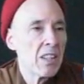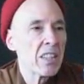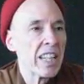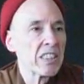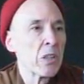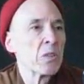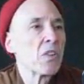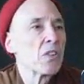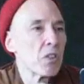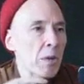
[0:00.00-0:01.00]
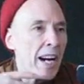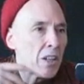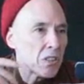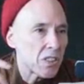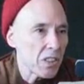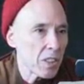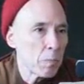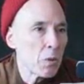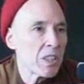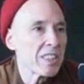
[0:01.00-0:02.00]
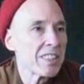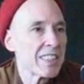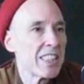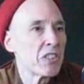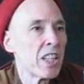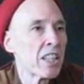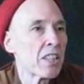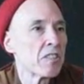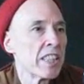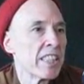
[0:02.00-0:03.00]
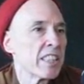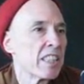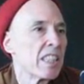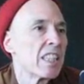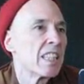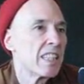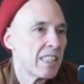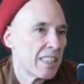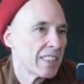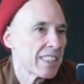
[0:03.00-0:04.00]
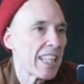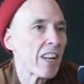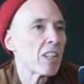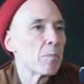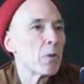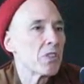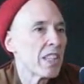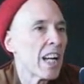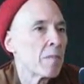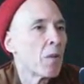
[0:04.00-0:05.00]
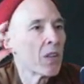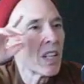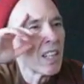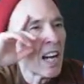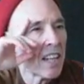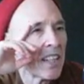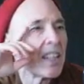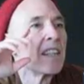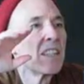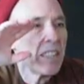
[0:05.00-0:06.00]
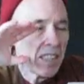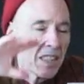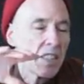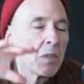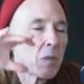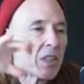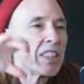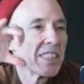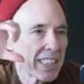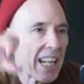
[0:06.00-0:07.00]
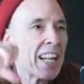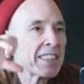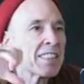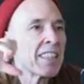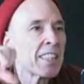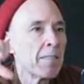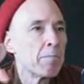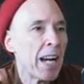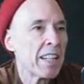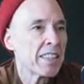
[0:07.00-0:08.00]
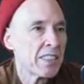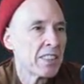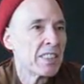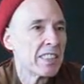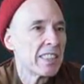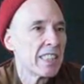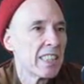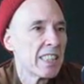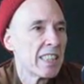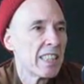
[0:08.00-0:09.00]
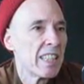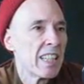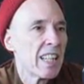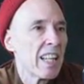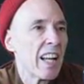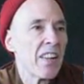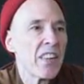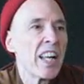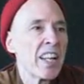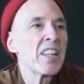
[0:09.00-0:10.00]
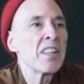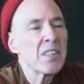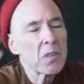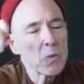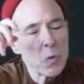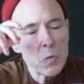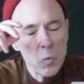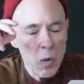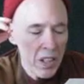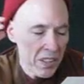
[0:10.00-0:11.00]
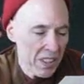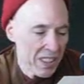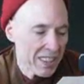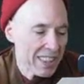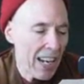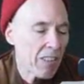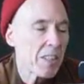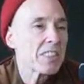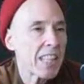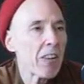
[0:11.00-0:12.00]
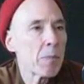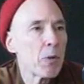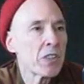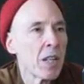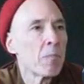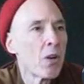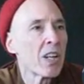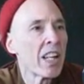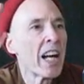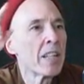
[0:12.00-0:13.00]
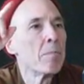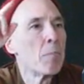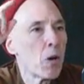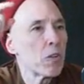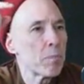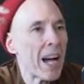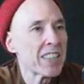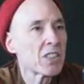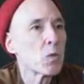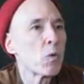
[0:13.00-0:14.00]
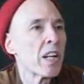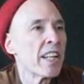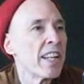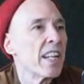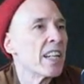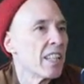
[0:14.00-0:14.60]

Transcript: Okay, so throughout the Buddha's teaching career, Sariputta and Moggallana were his constant companions. And then when Sariputta and Moggallana both passed away